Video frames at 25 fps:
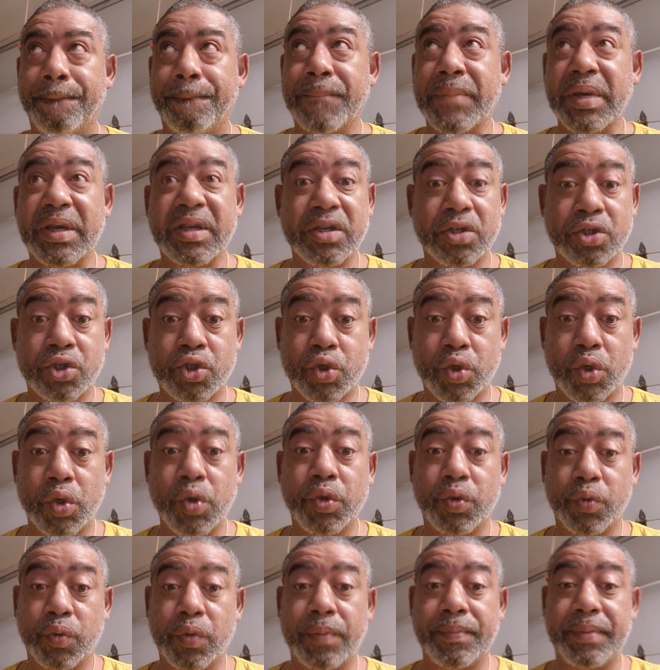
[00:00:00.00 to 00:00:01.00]
Because
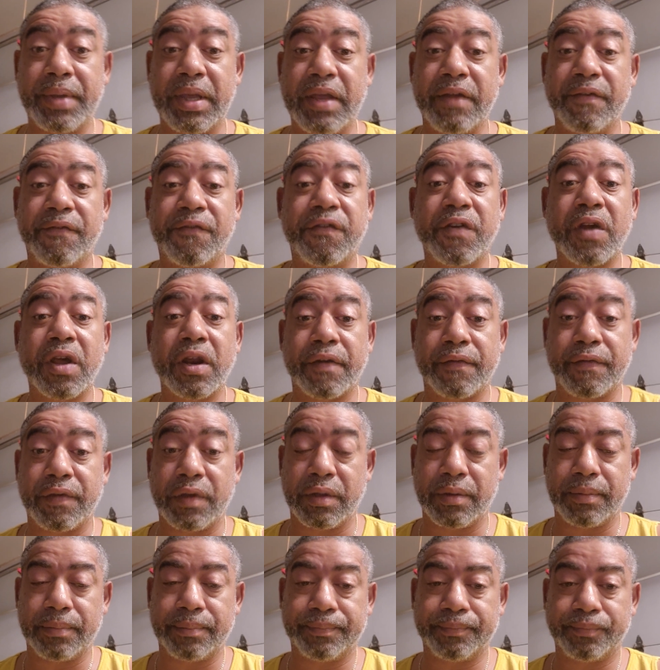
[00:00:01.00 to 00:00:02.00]
truth would be in front of
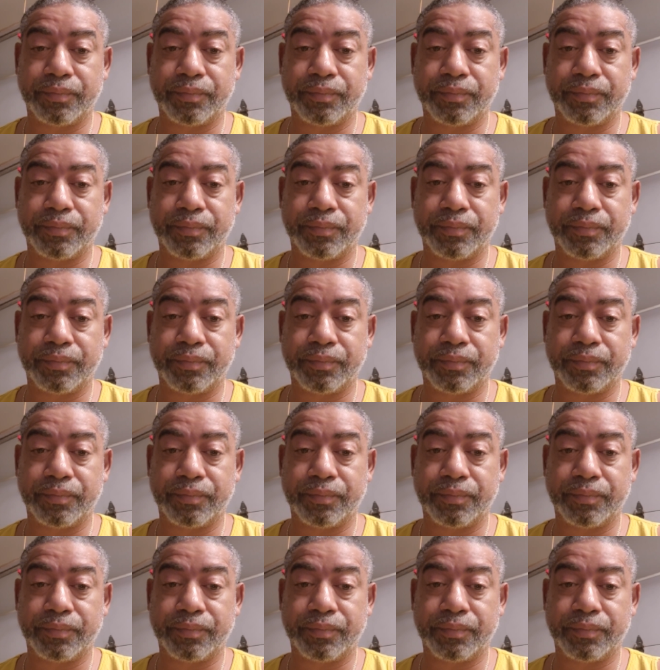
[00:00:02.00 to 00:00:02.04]
it.